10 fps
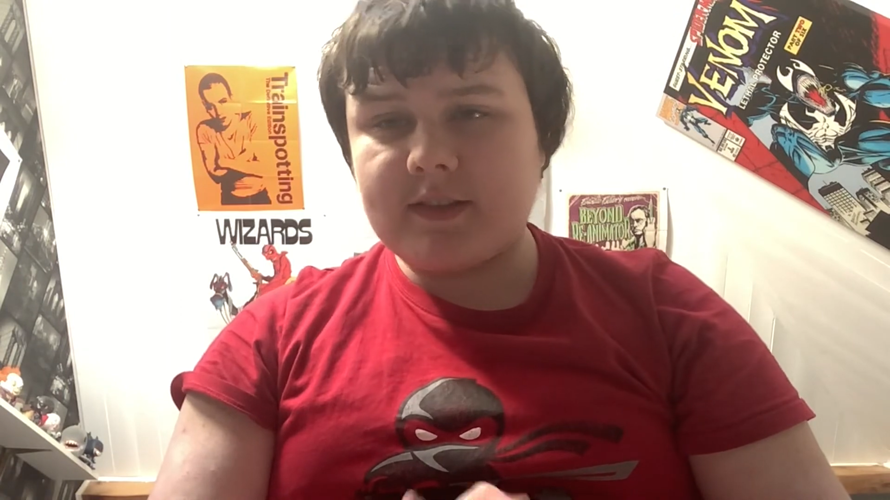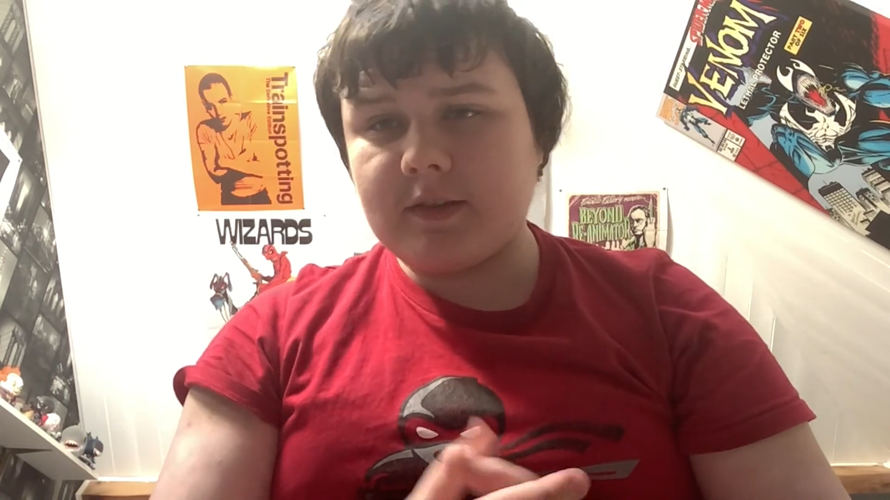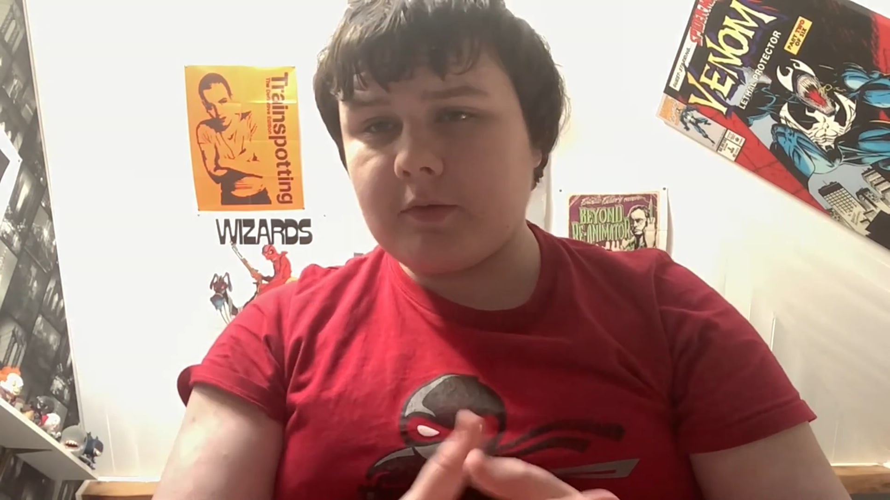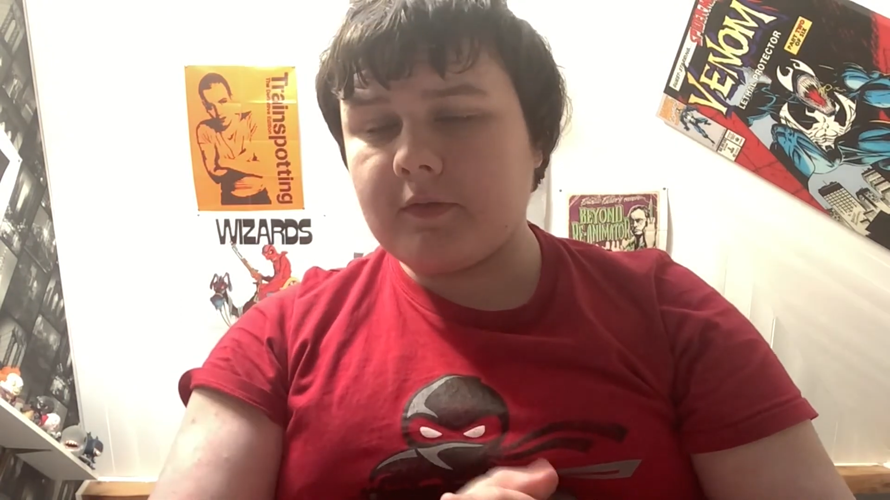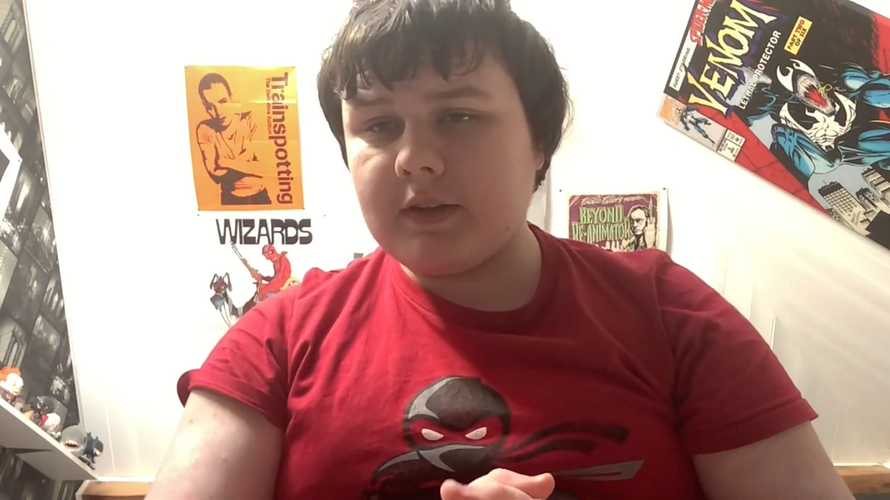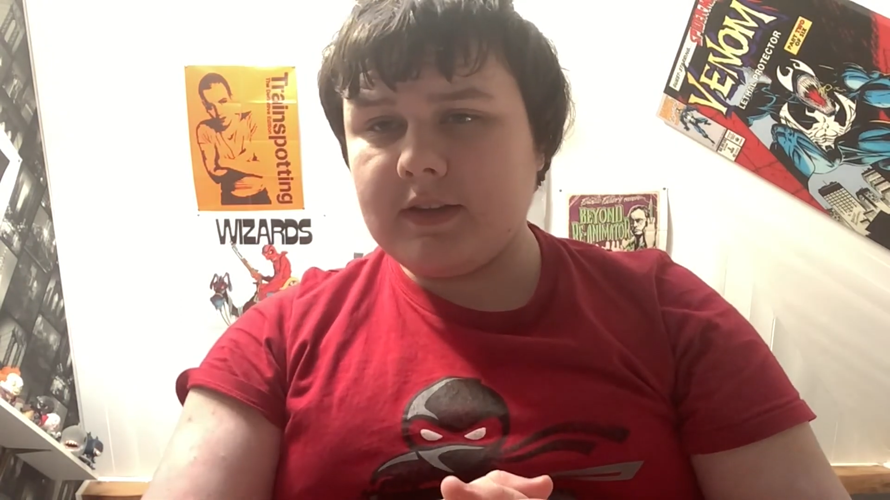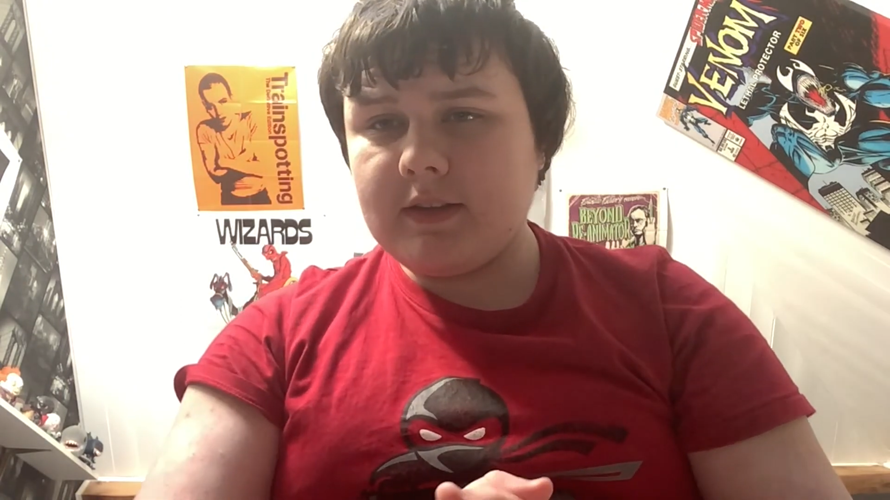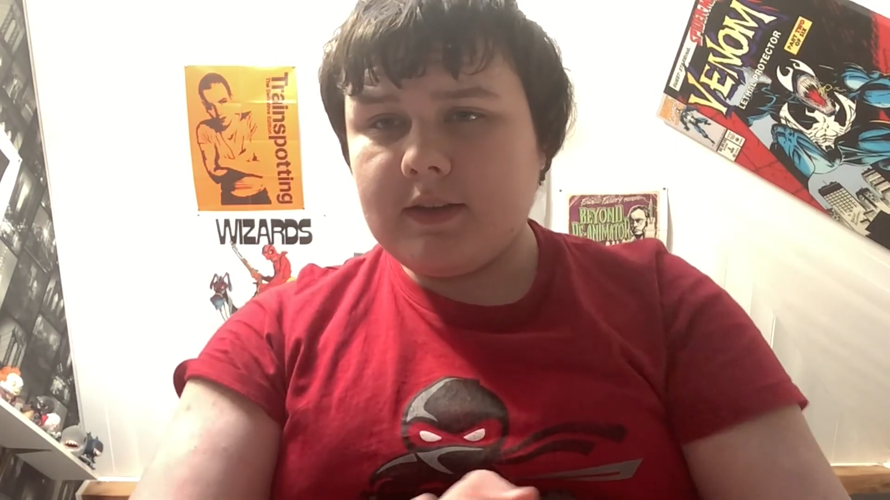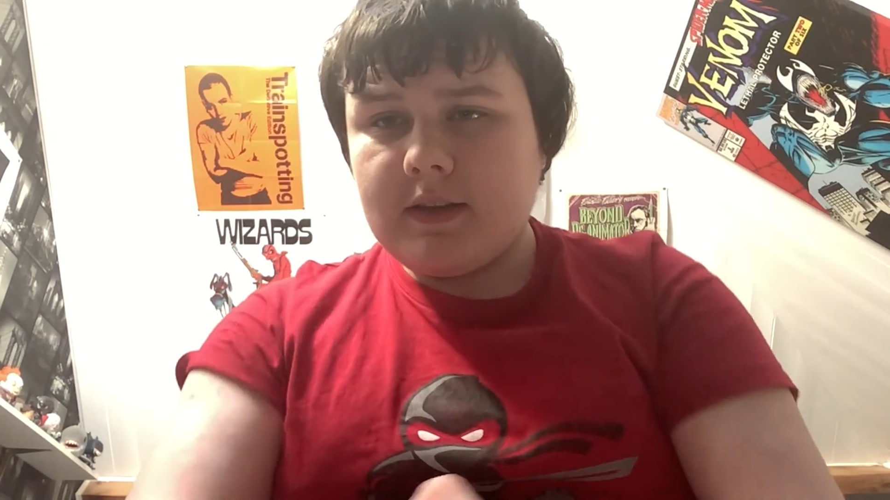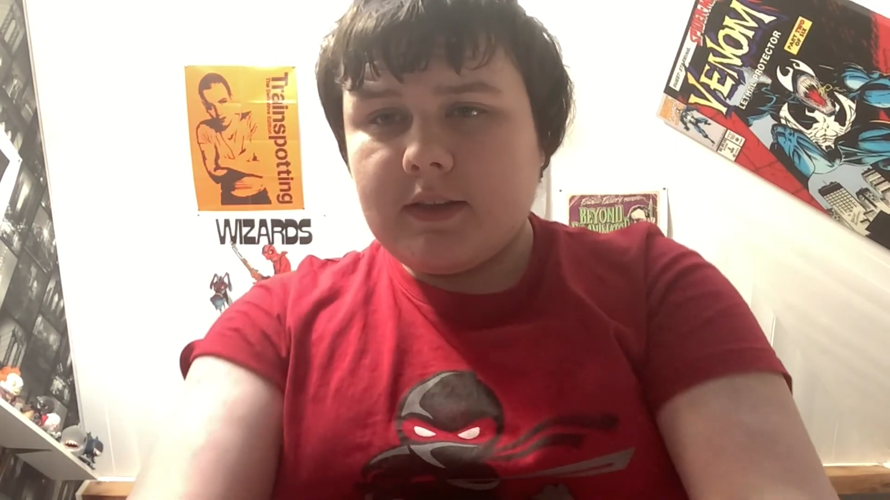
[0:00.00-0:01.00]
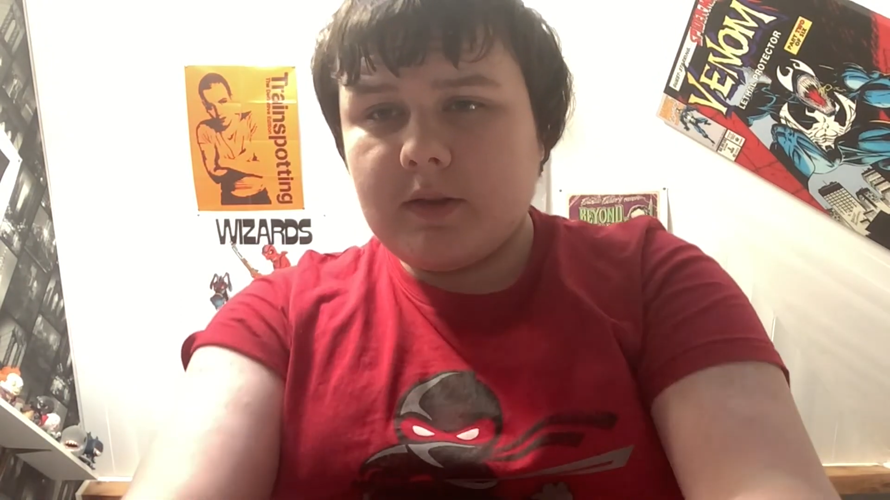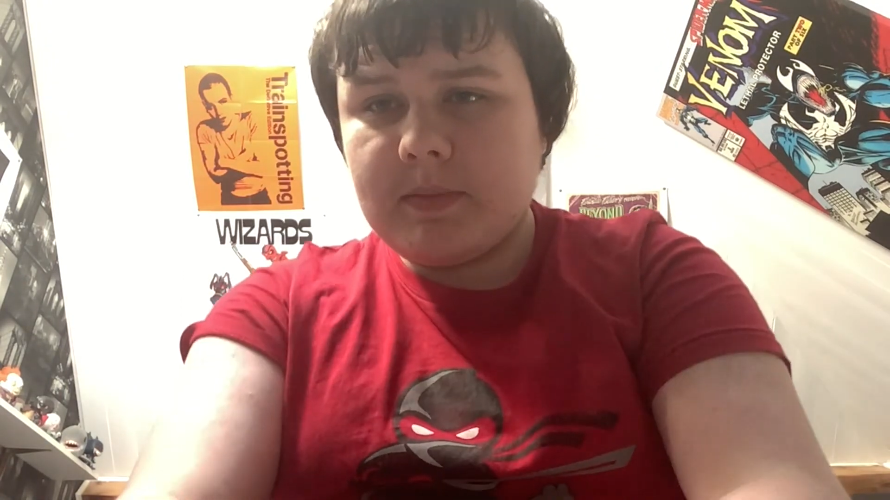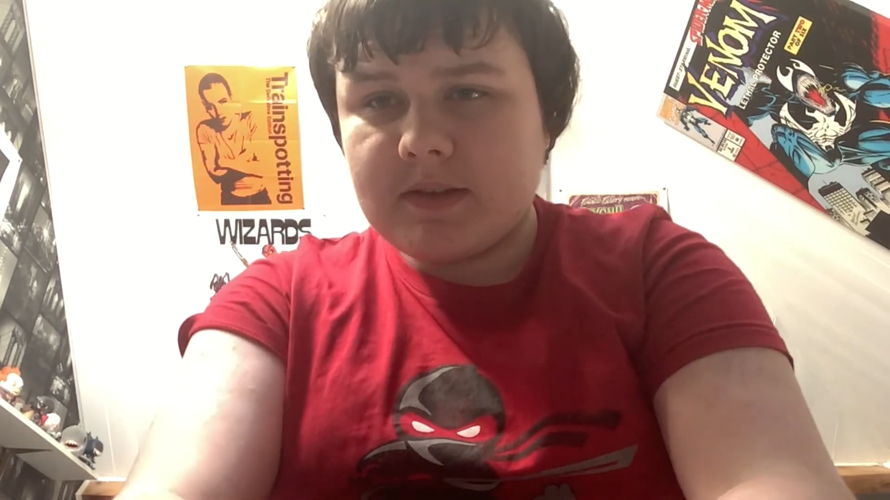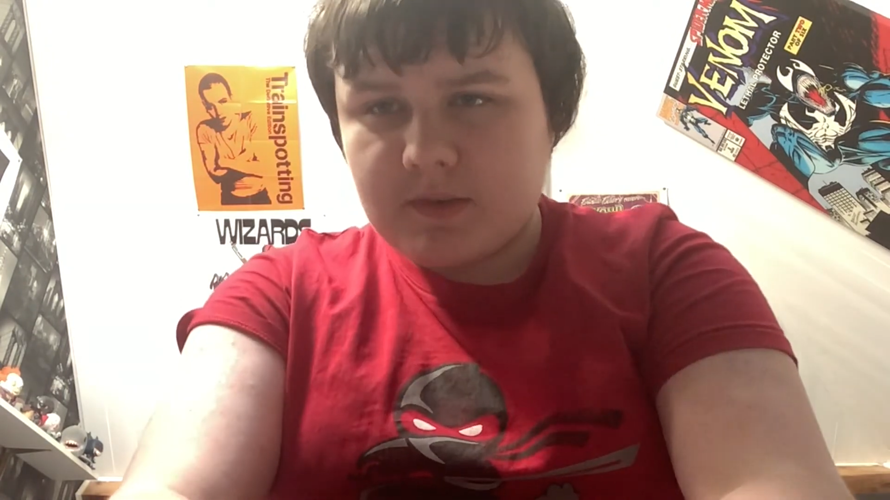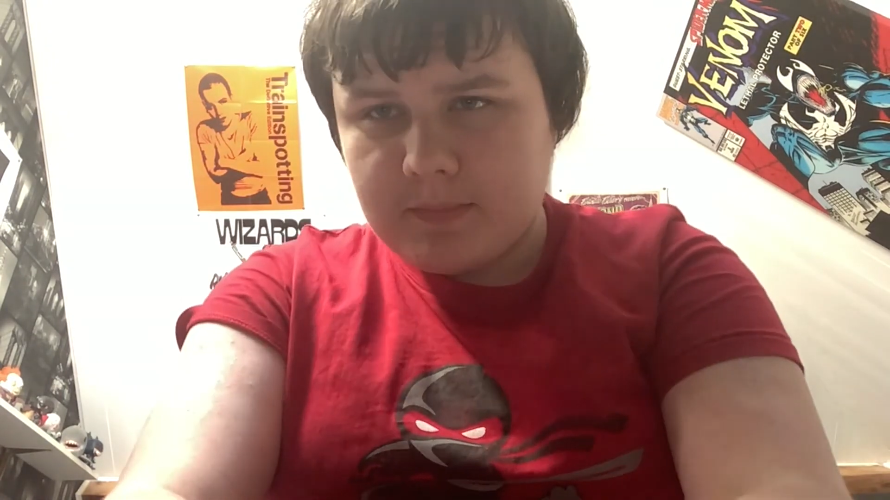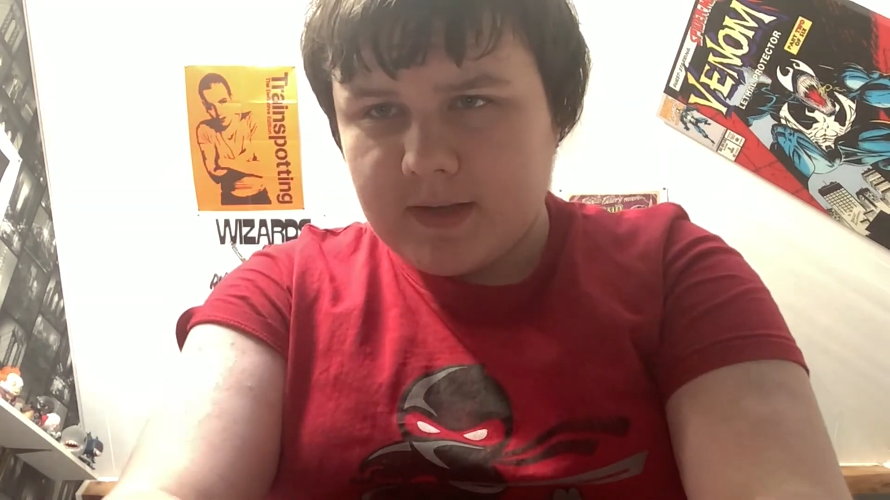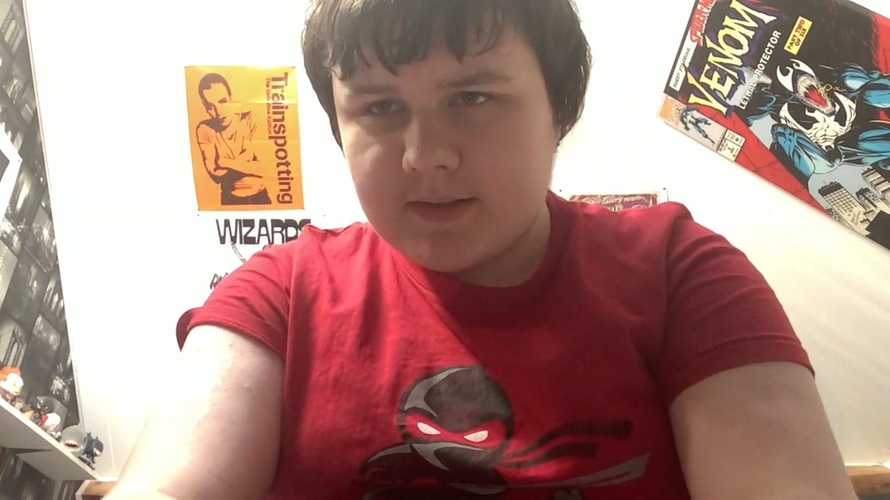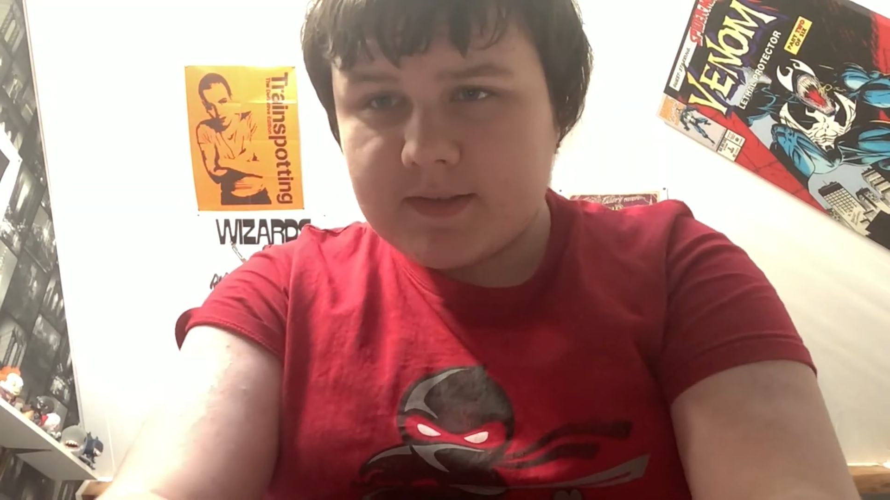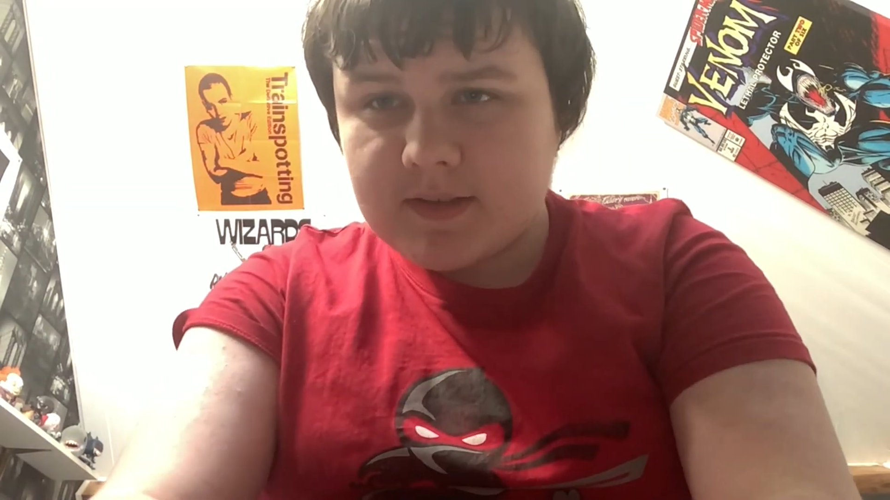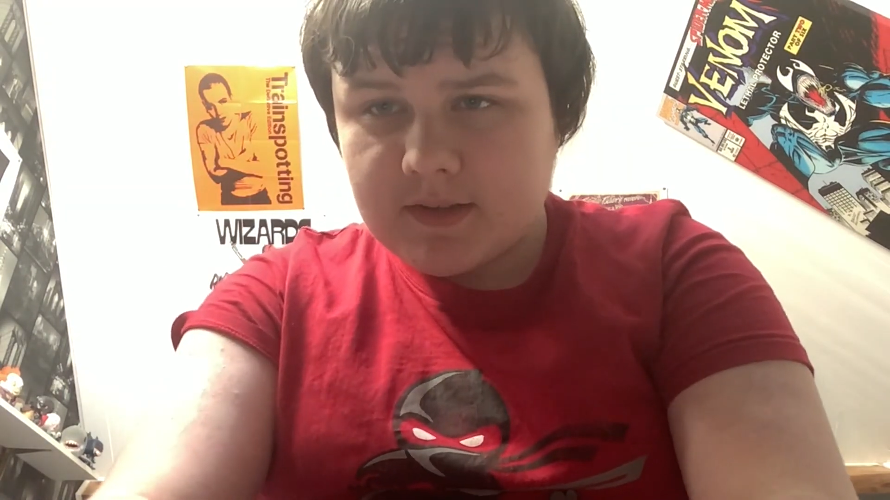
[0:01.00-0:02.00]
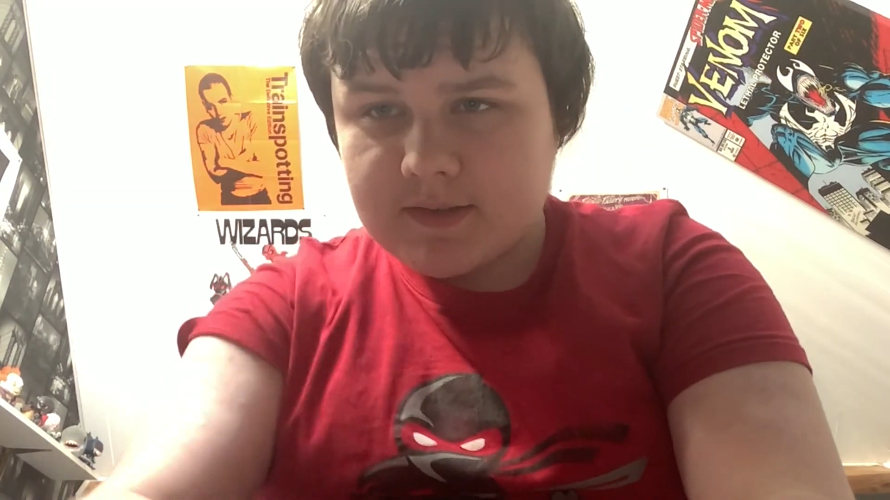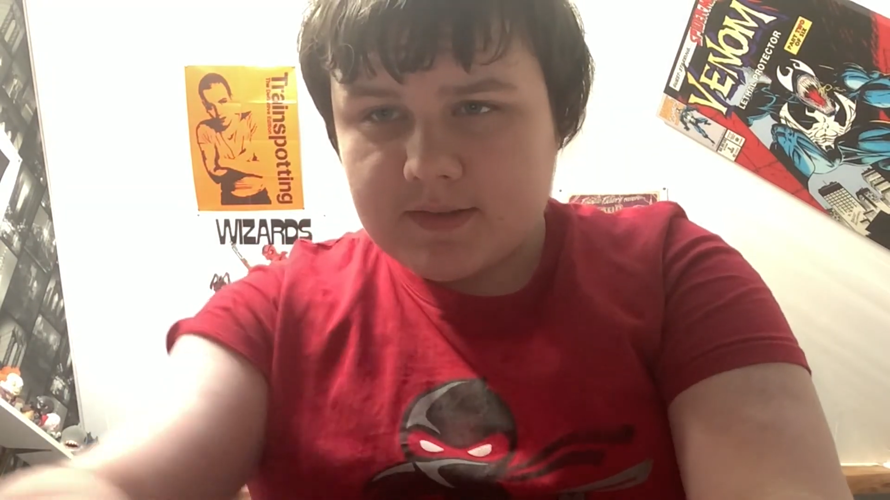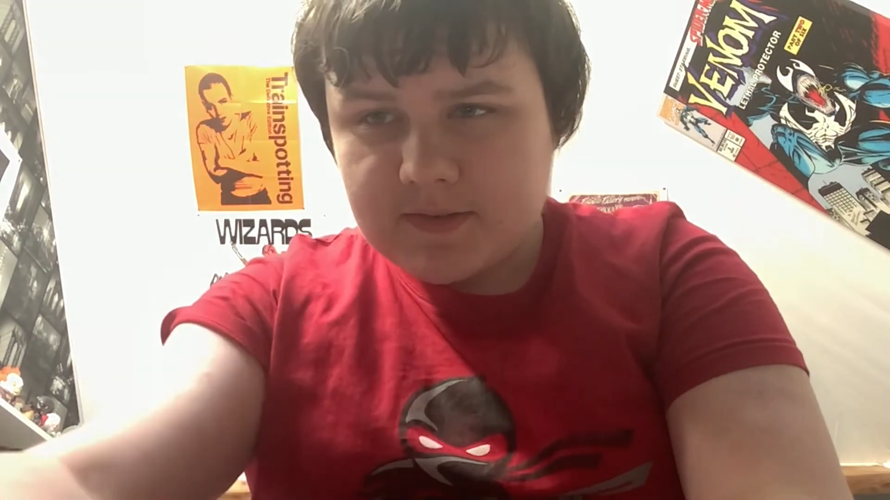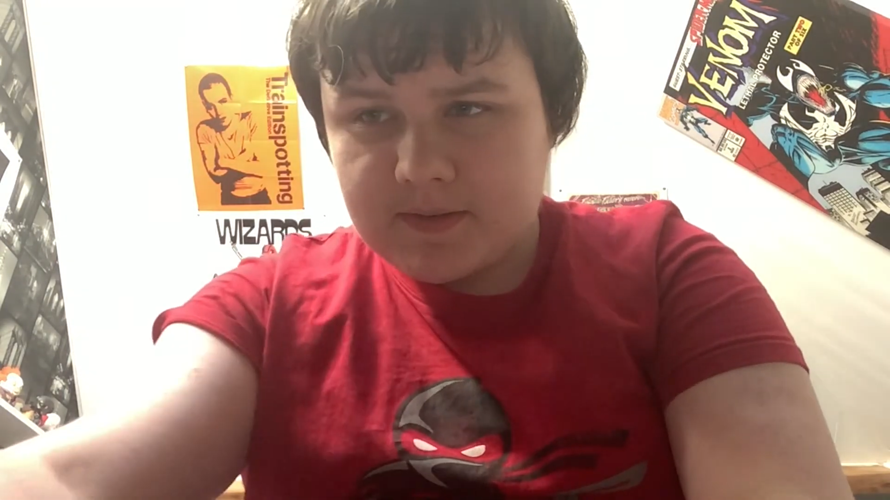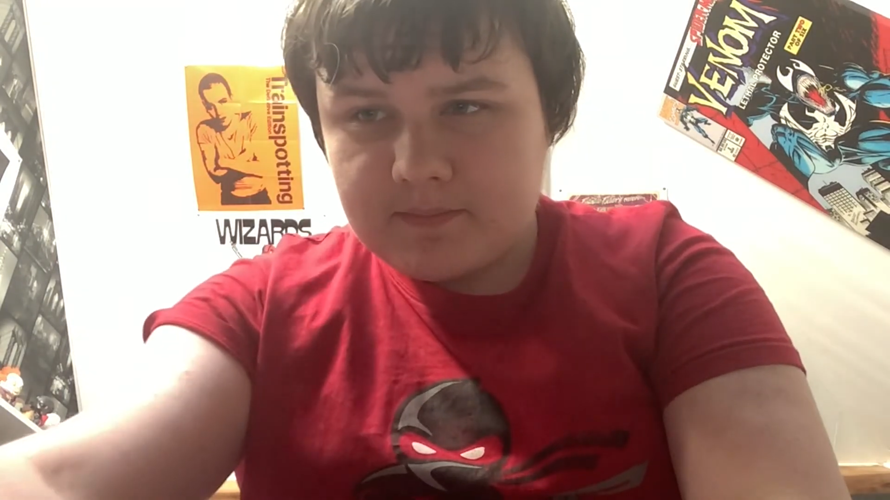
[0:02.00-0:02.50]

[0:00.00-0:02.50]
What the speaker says: that are basically being discussed.